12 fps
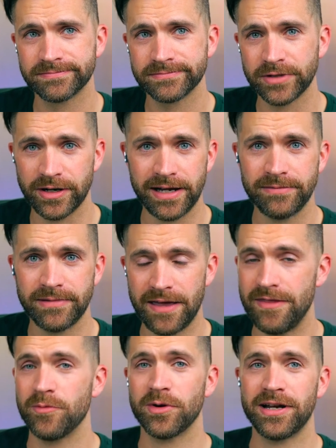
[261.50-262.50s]
All right.
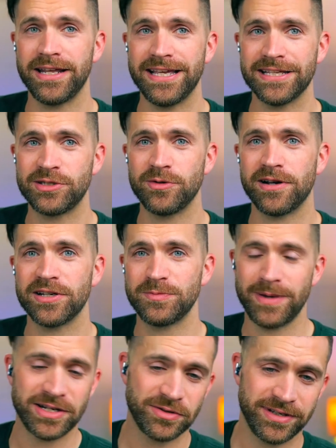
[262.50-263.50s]
And then we're going to get to our
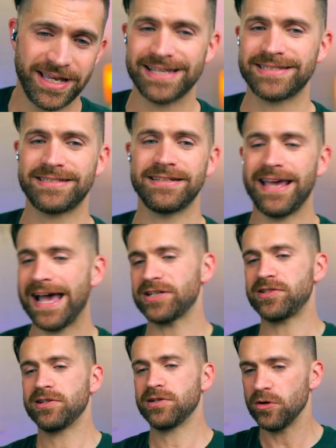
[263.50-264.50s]
special guest,
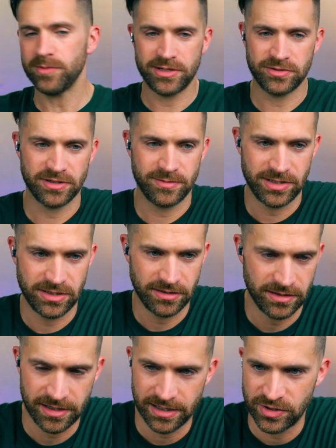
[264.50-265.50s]
Ashton Colby, who's going to be
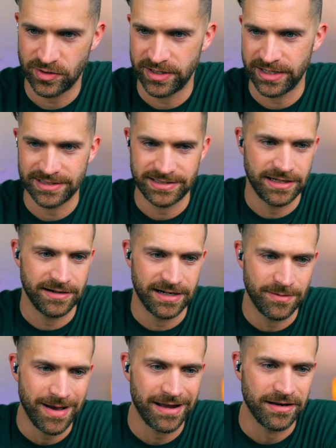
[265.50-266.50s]
joining us here
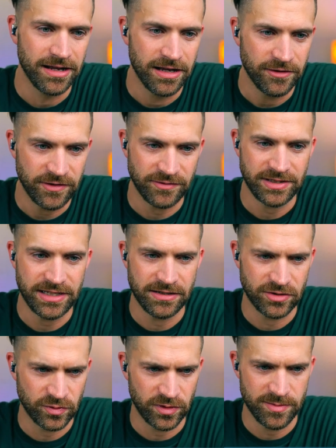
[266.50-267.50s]
in about 15
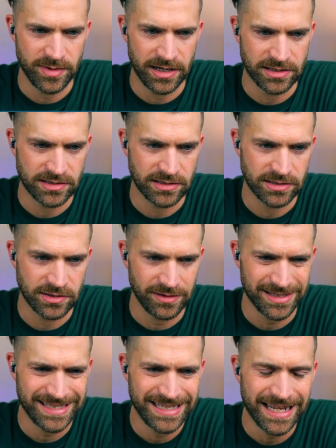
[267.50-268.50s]
or 20 minutes. So
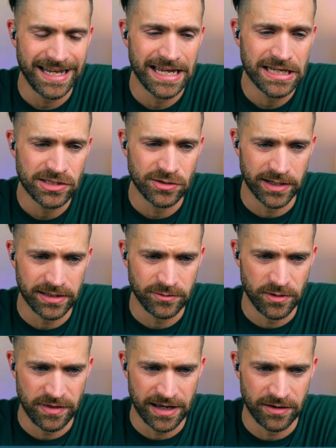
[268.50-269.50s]
let's get into it
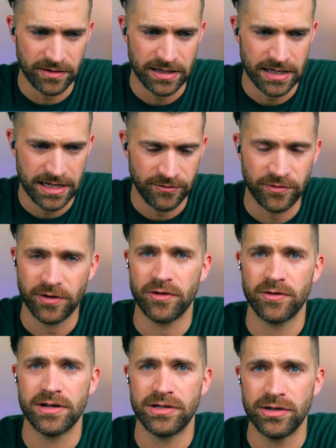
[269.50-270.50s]
without any
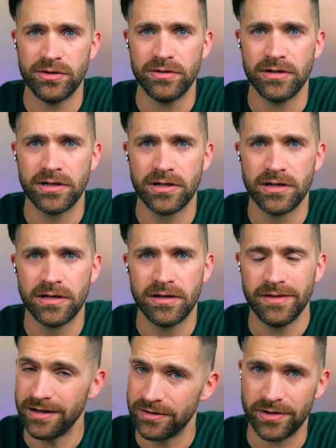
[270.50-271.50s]
further ado
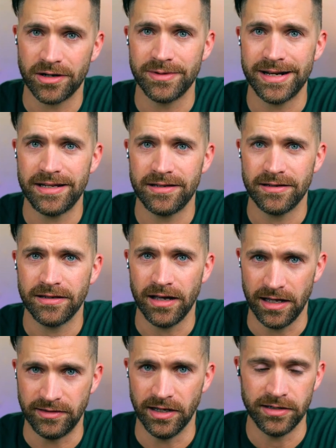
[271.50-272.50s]
than I've already
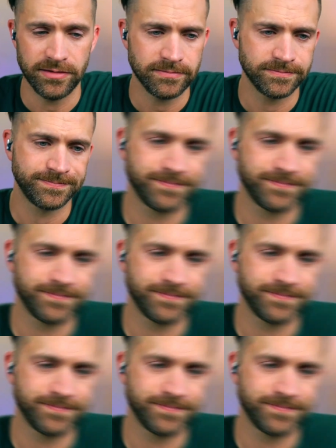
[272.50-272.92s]
done.